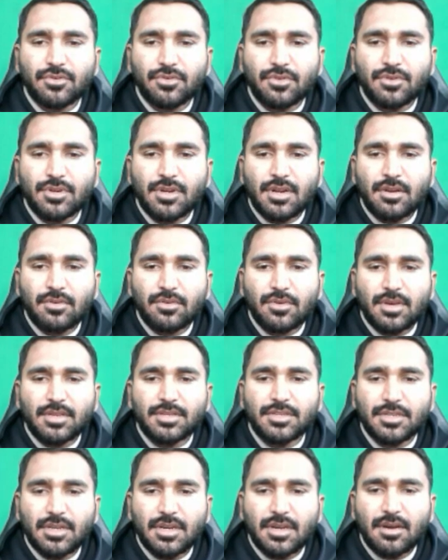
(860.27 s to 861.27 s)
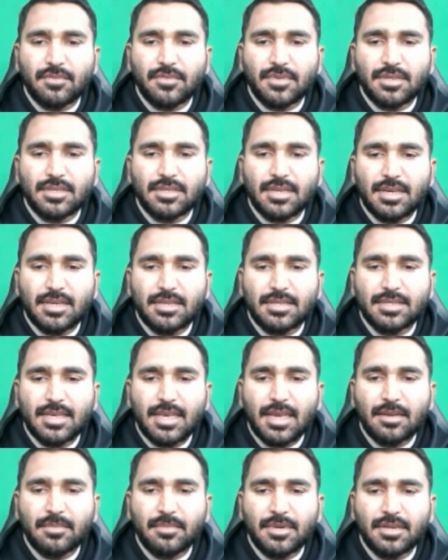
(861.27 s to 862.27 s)
Total question of this
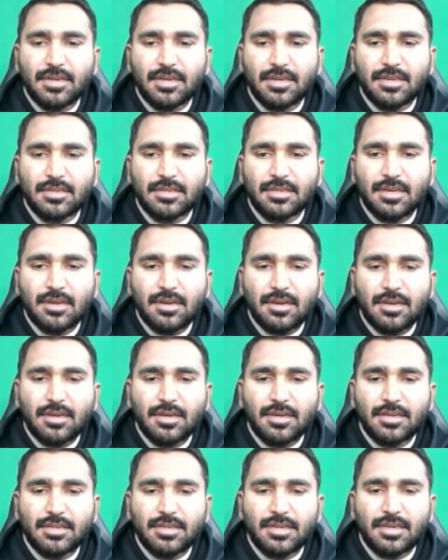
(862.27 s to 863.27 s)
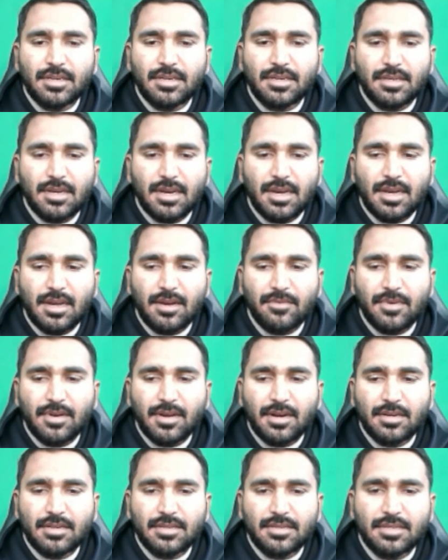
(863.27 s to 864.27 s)
assignment is 18. I have
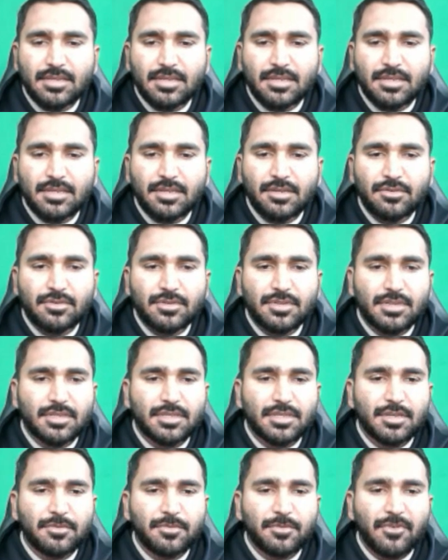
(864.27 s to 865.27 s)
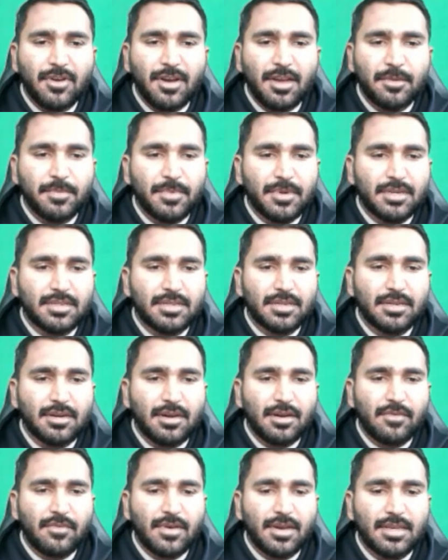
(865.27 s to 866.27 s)
done 60 to 65%
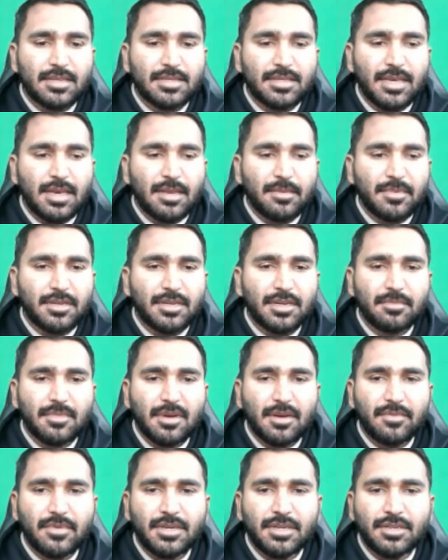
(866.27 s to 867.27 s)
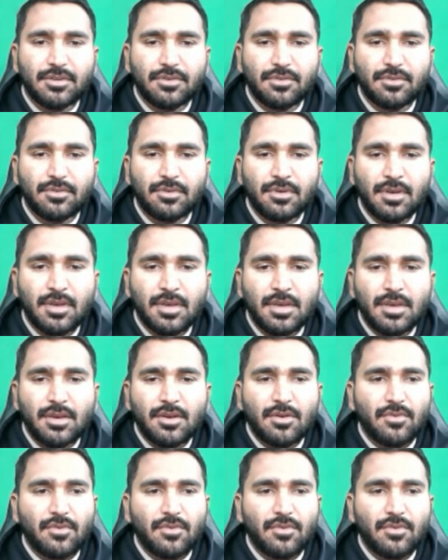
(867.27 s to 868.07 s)
of assignment in my video.